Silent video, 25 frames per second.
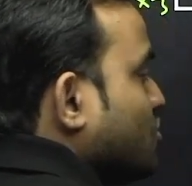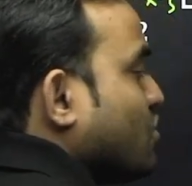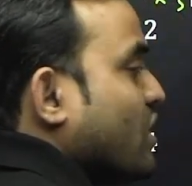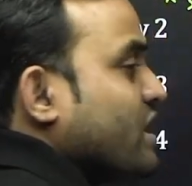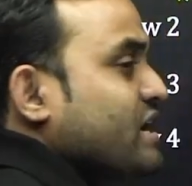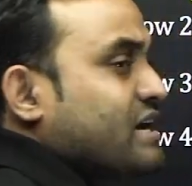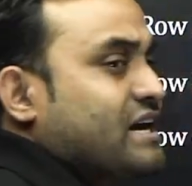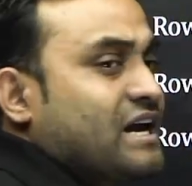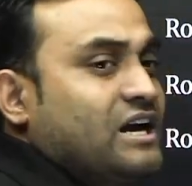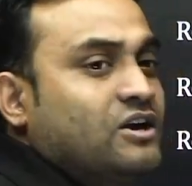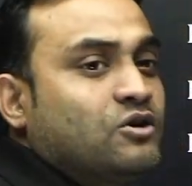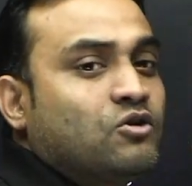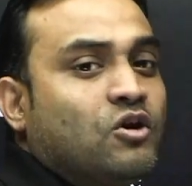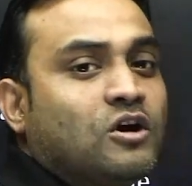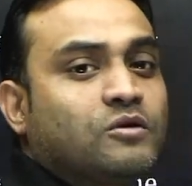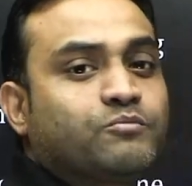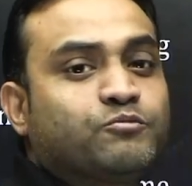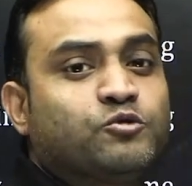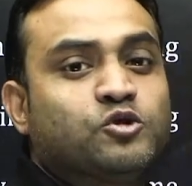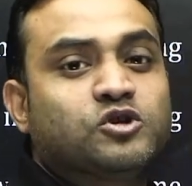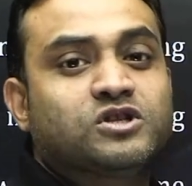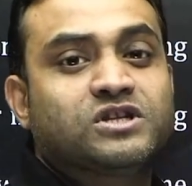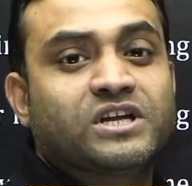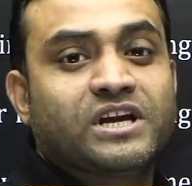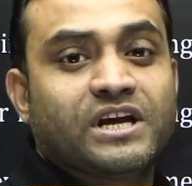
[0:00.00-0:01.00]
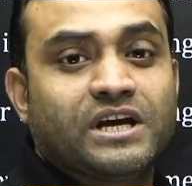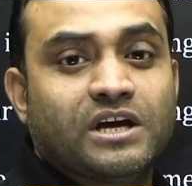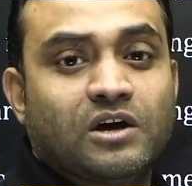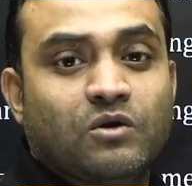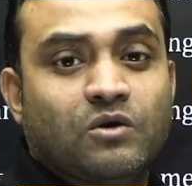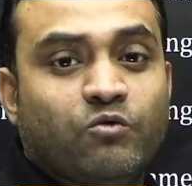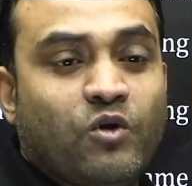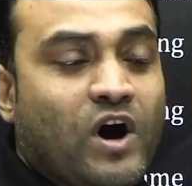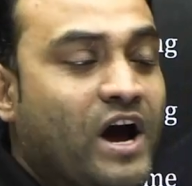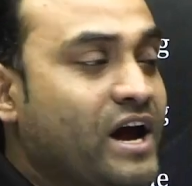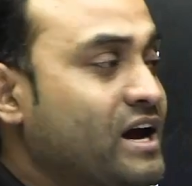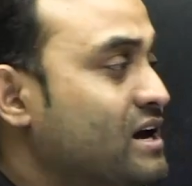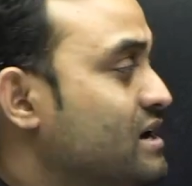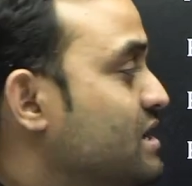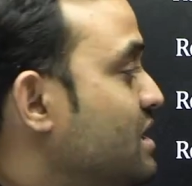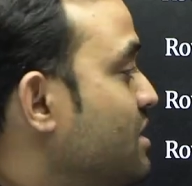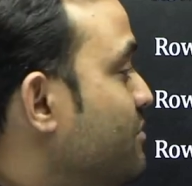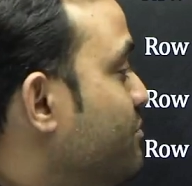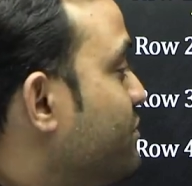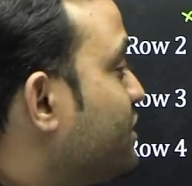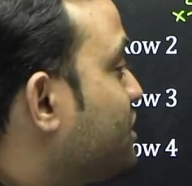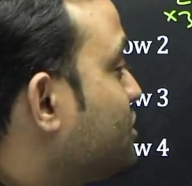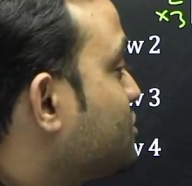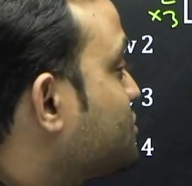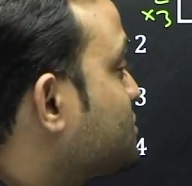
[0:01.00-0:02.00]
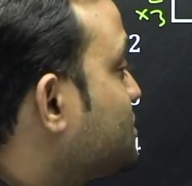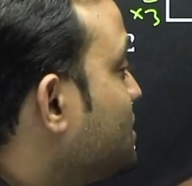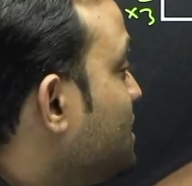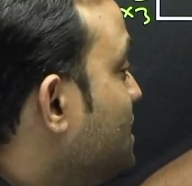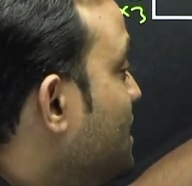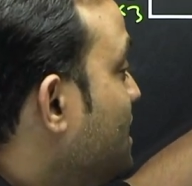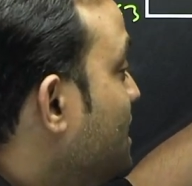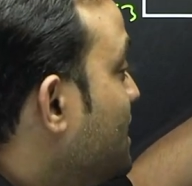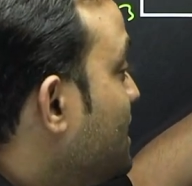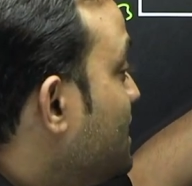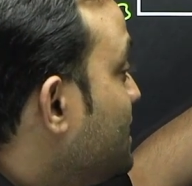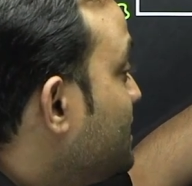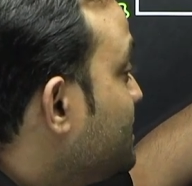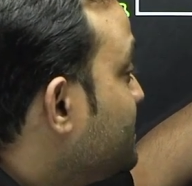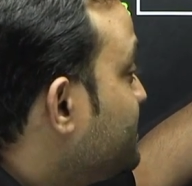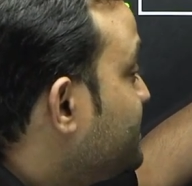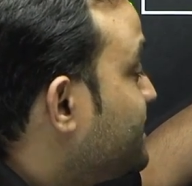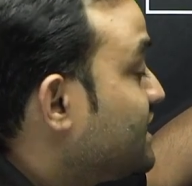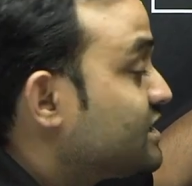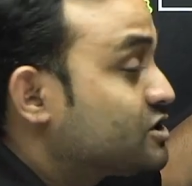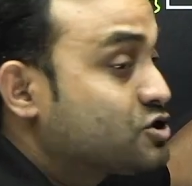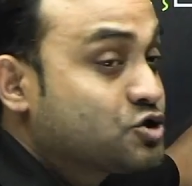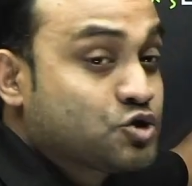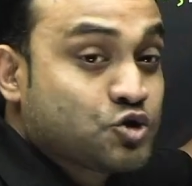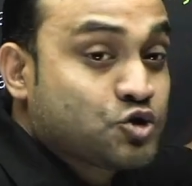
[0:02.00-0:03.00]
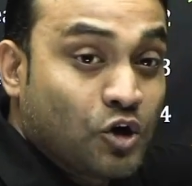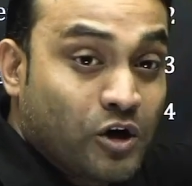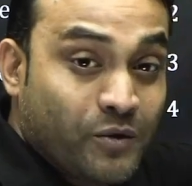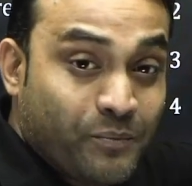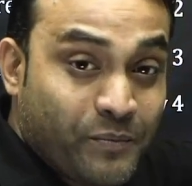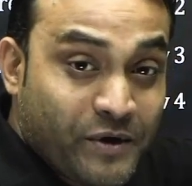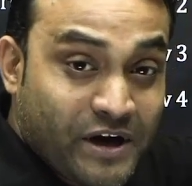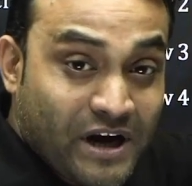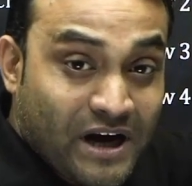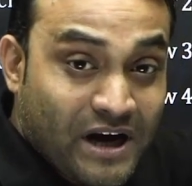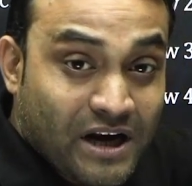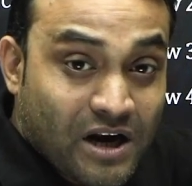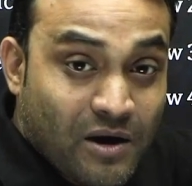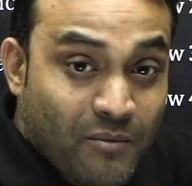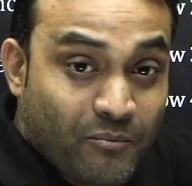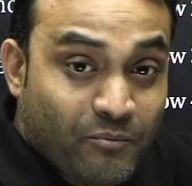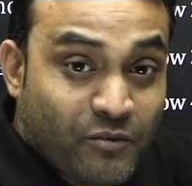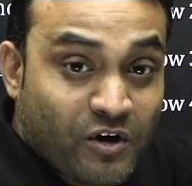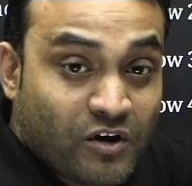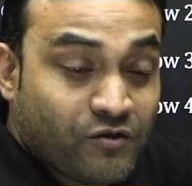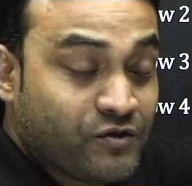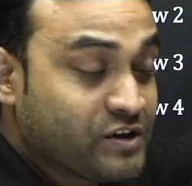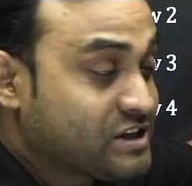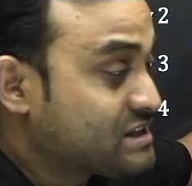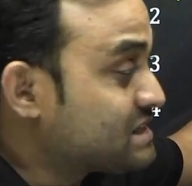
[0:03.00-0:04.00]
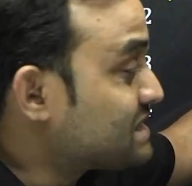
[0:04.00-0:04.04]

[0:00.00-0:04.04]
cannot put three here. Why? Because there should be a number which is